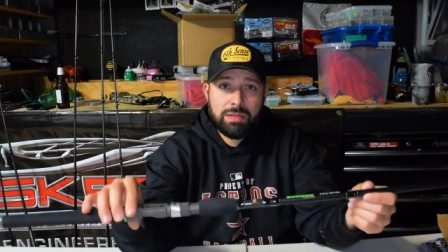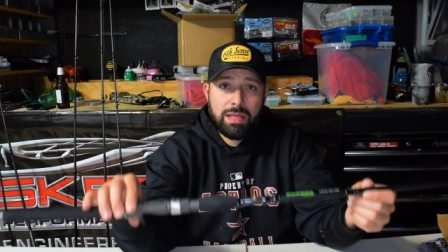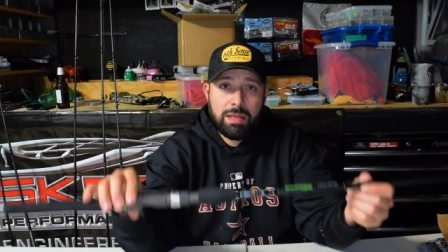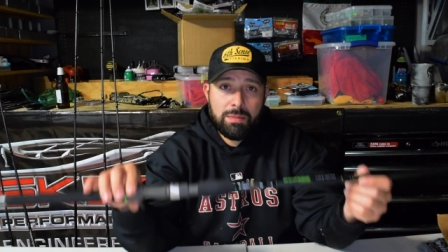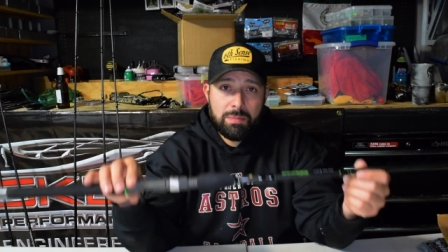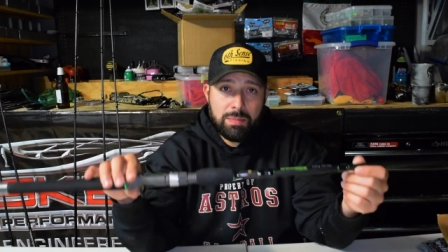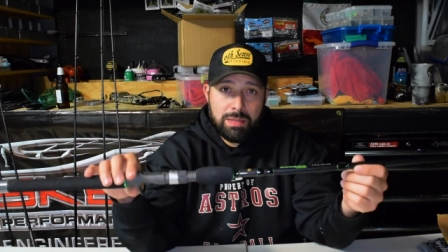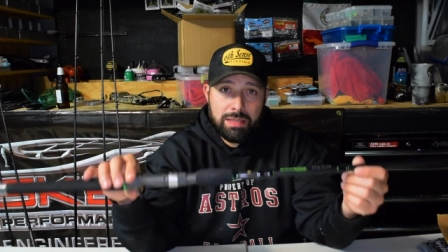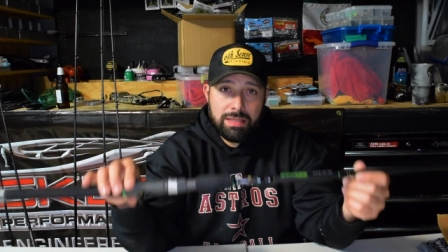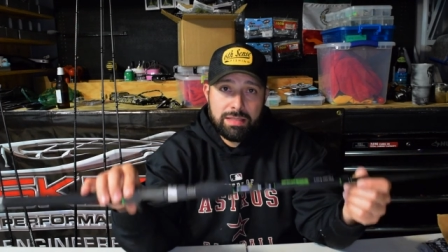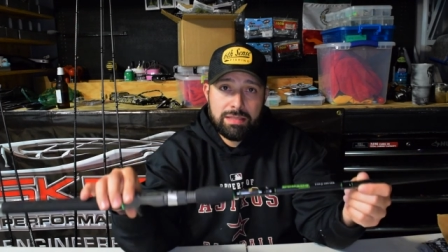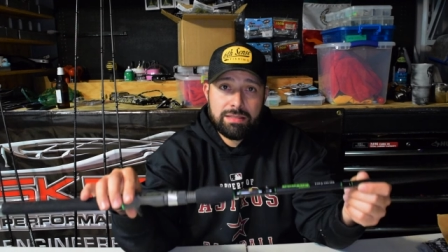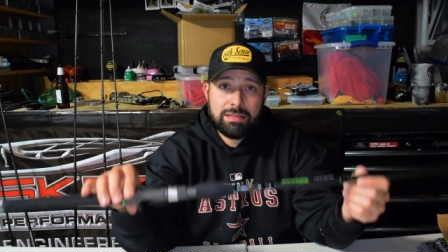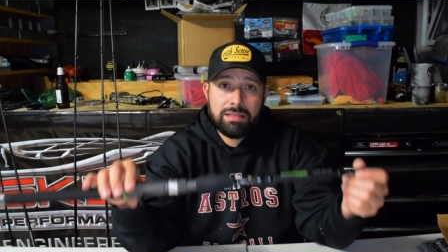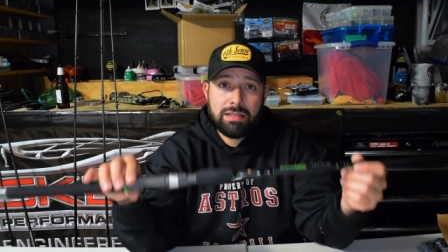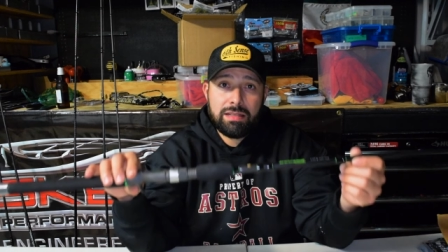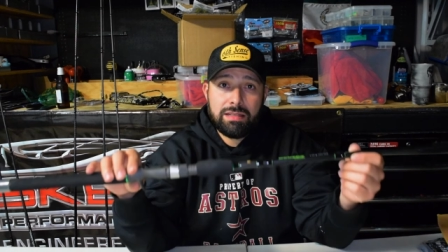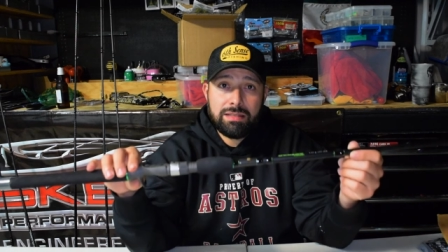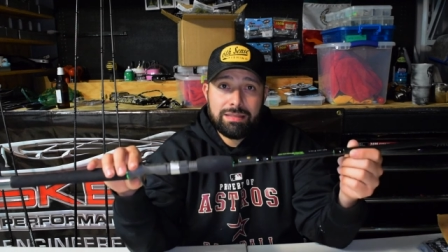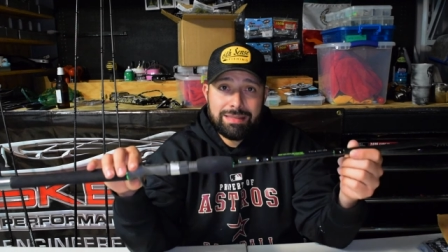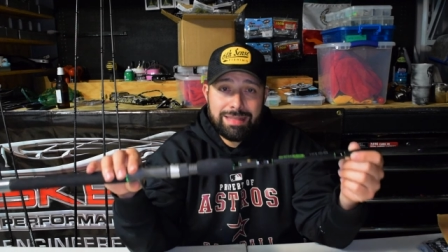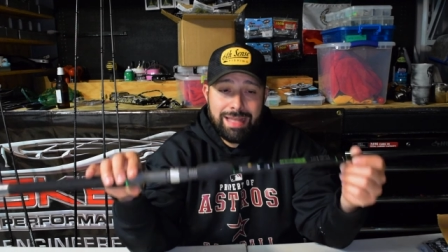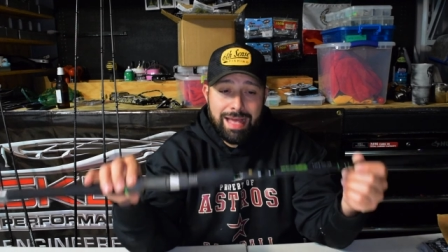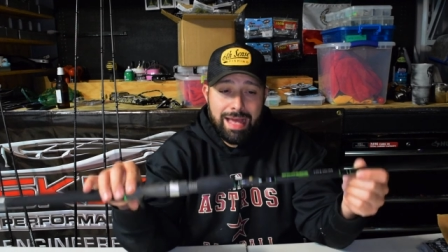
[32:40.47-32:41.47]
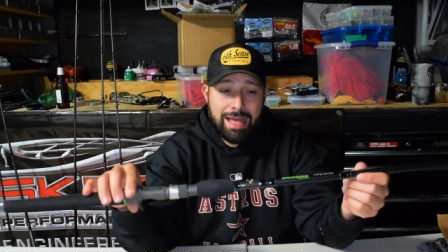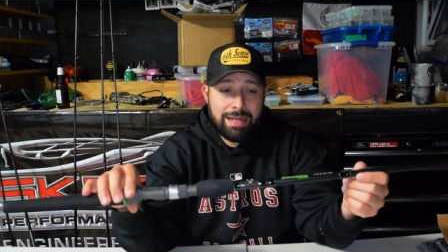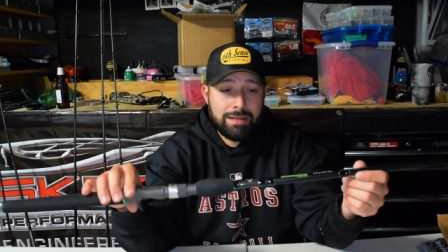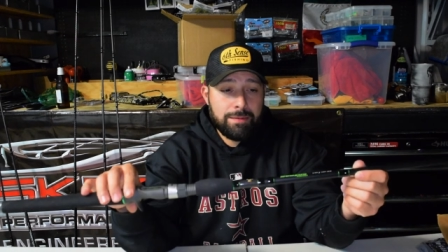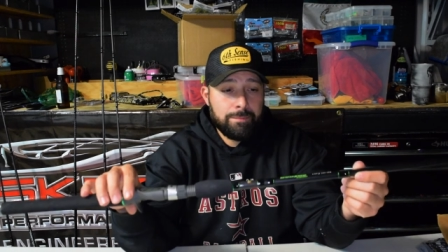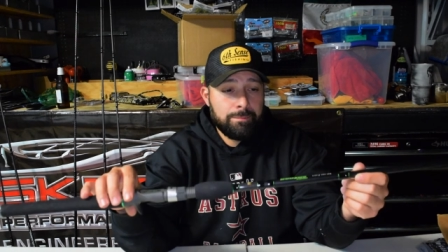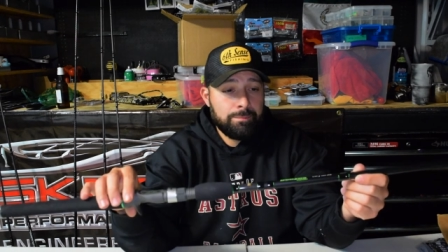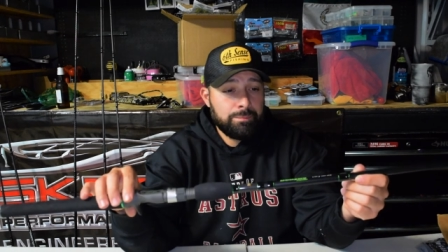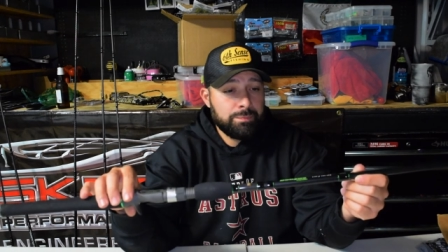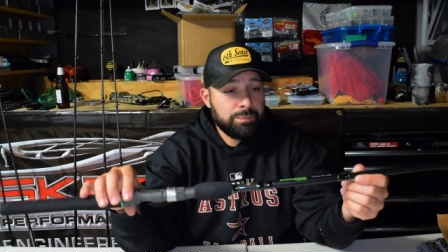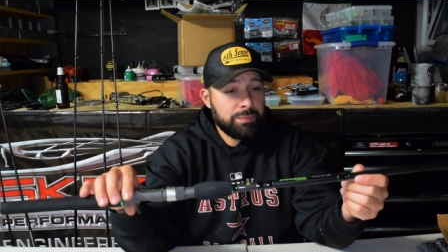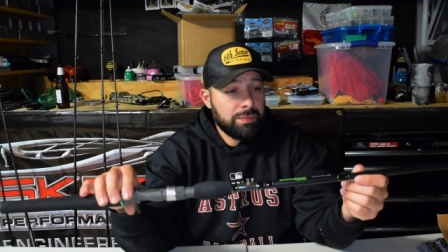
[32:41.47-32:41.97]
that means a lot.
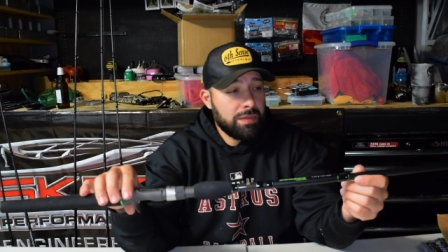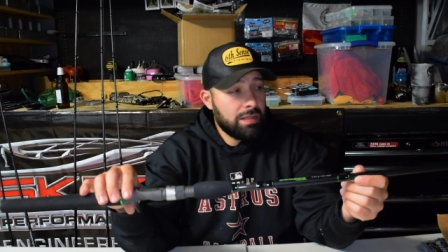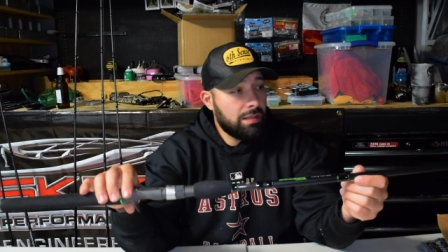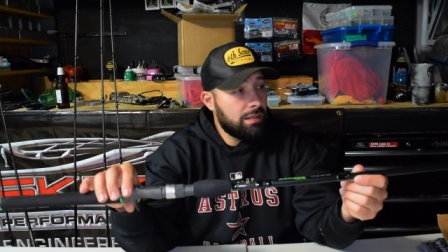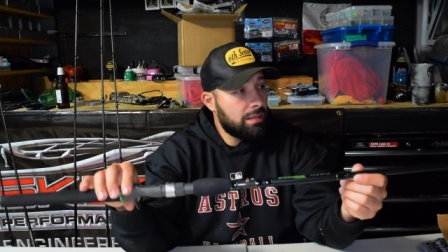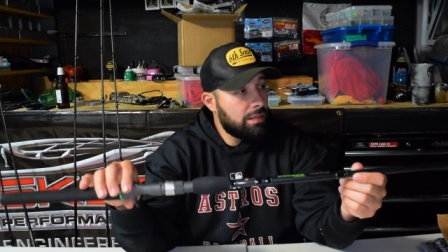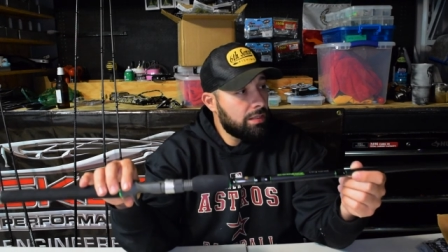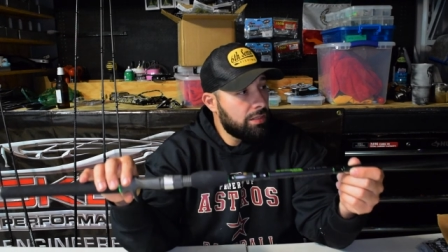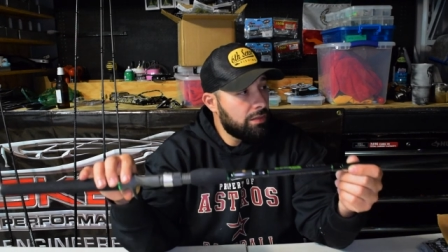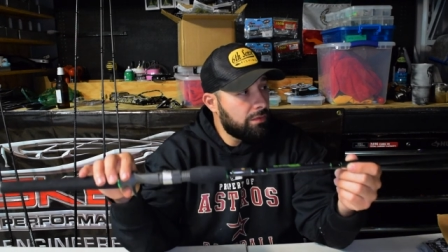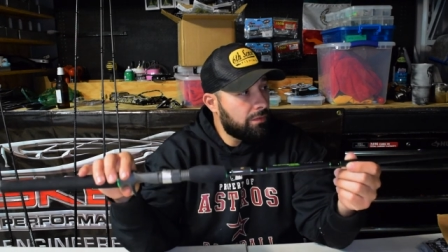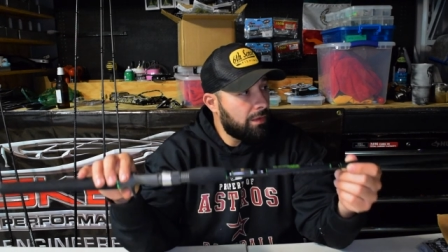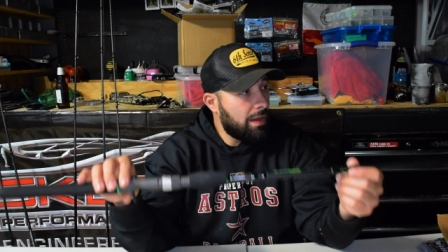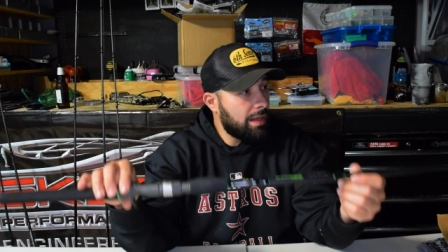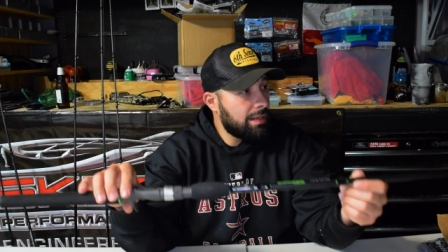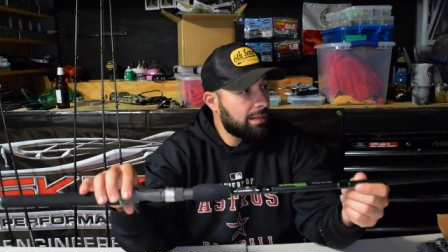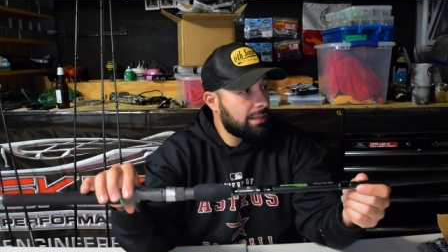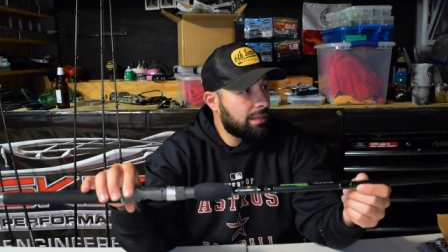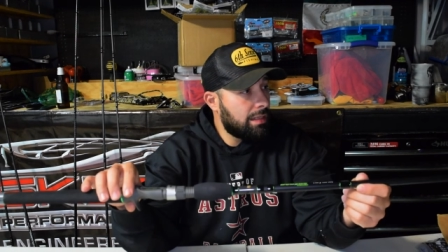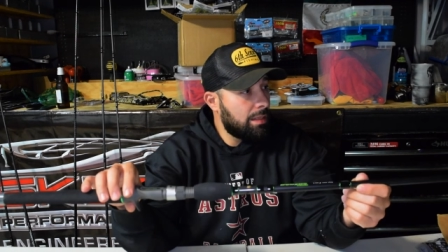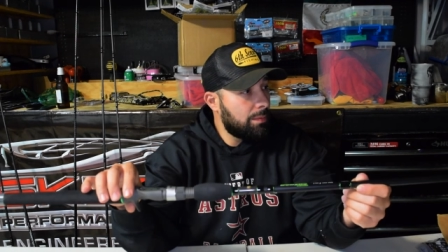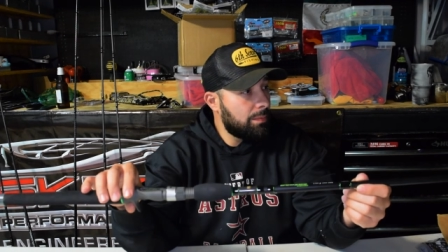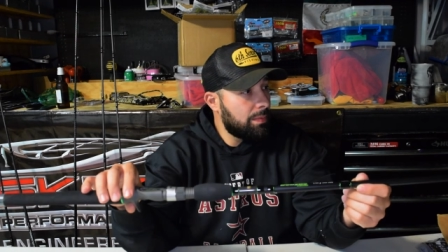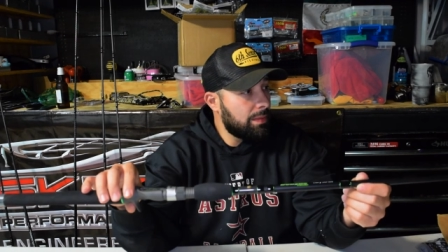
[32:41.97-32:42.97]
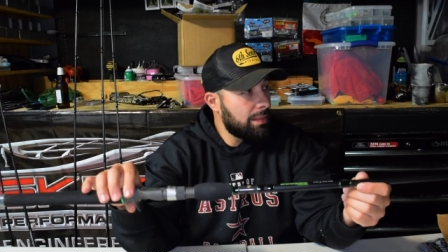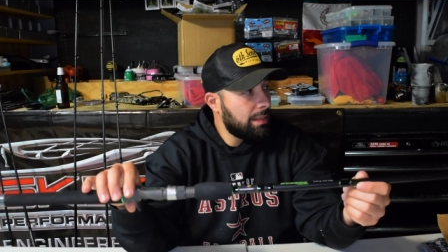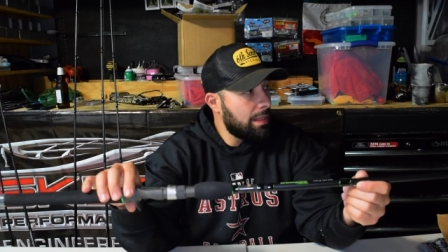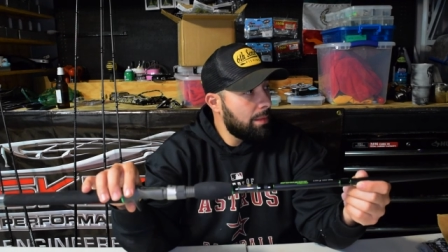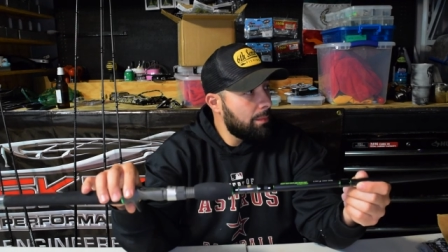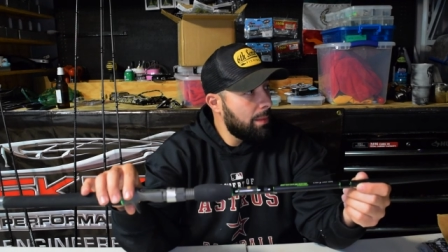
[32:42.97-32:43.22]
You find a company that